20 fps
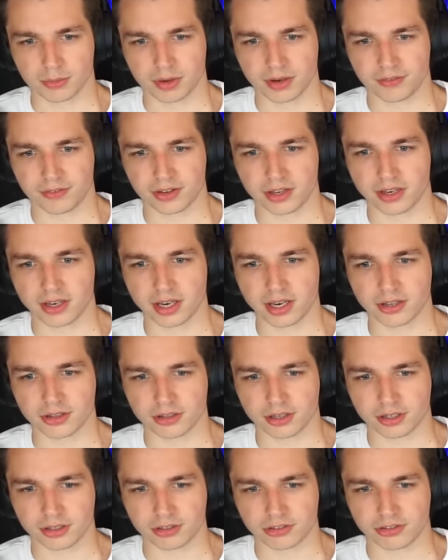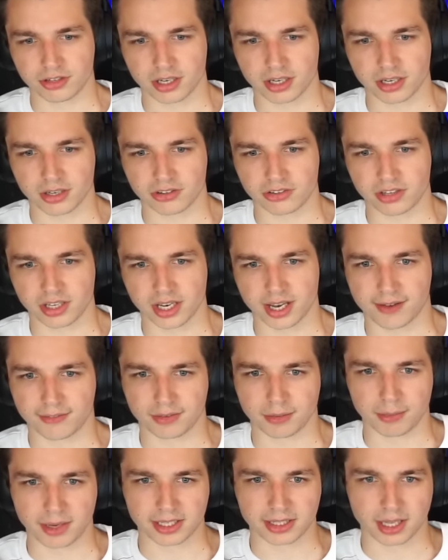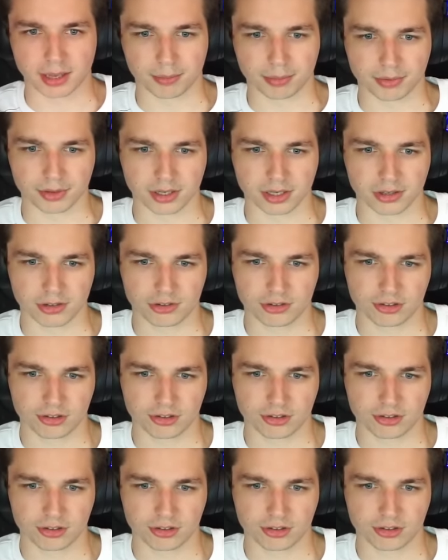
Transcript: for the day they'll understand us. They have to make that bridge.